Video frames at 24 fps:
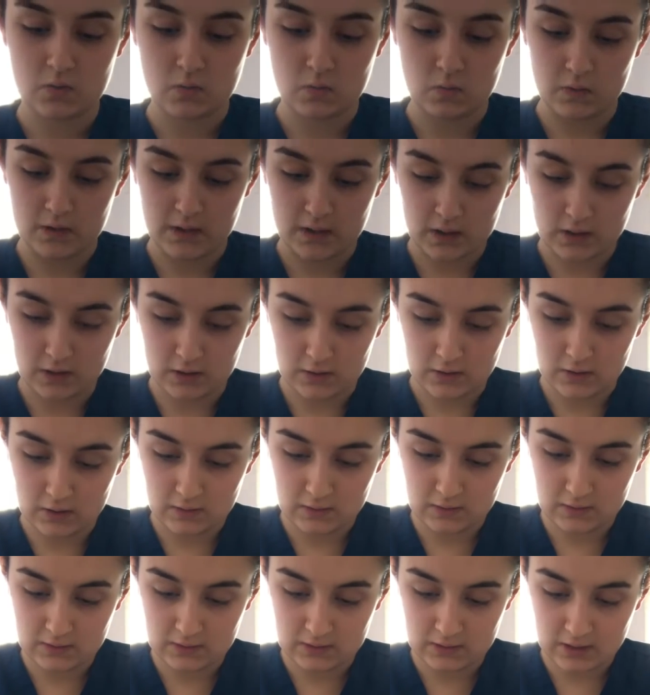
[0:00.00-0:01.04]
where you
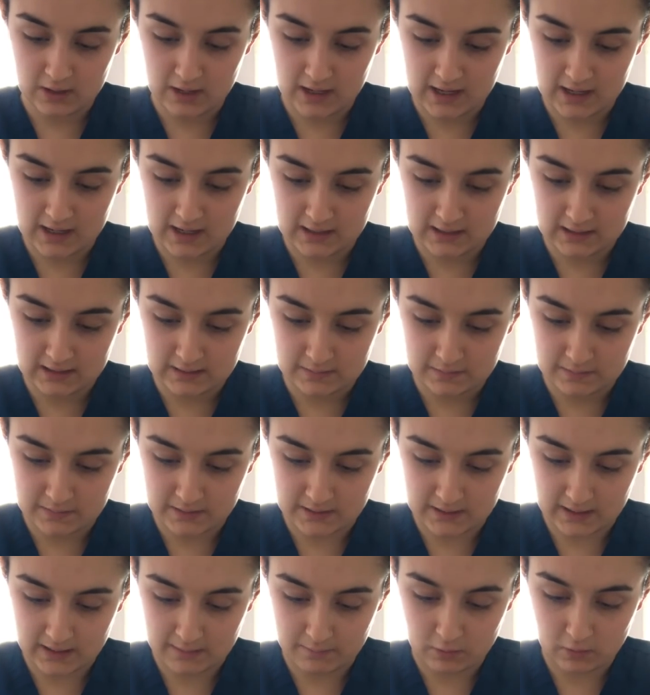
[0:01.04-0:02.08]
don't use your hands,
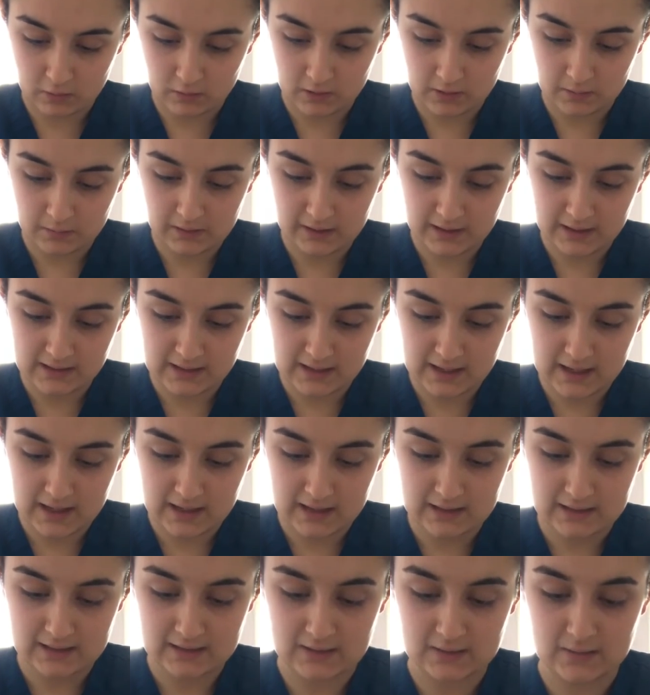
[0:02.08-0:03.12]
but I'm horrible at
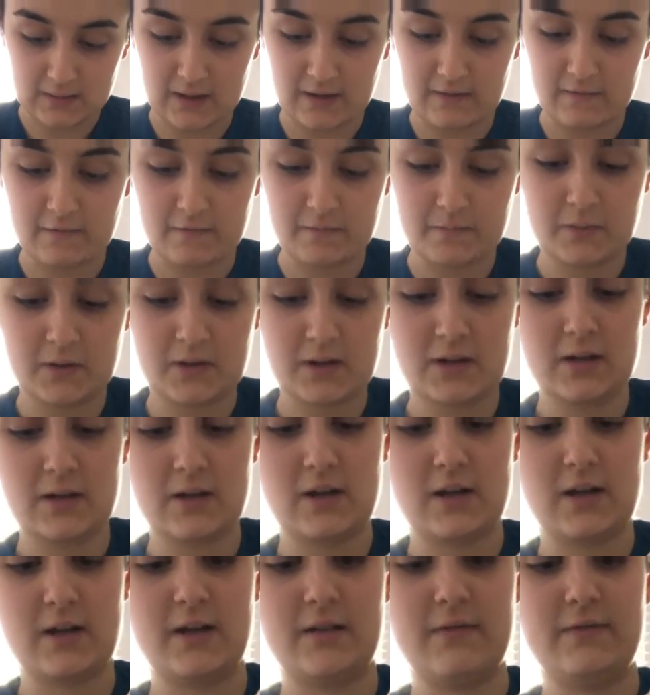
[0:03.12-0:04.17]
that, so I've put it
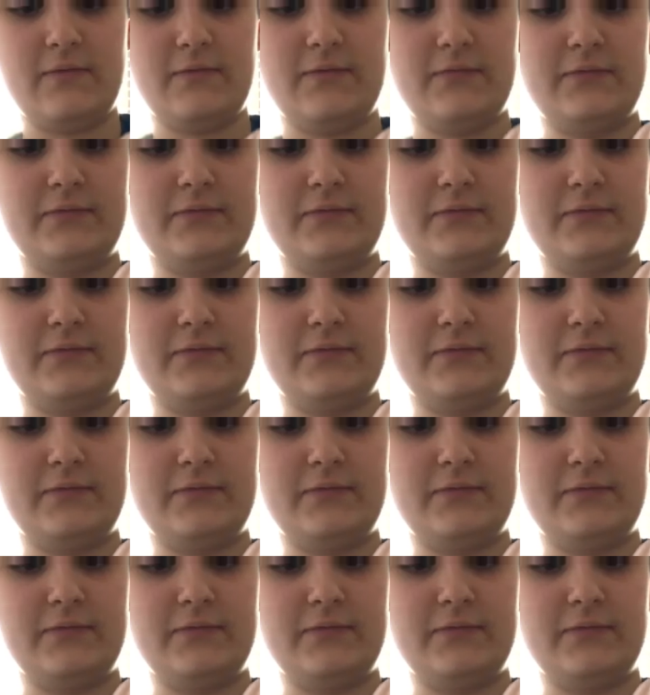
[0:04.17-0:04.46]
on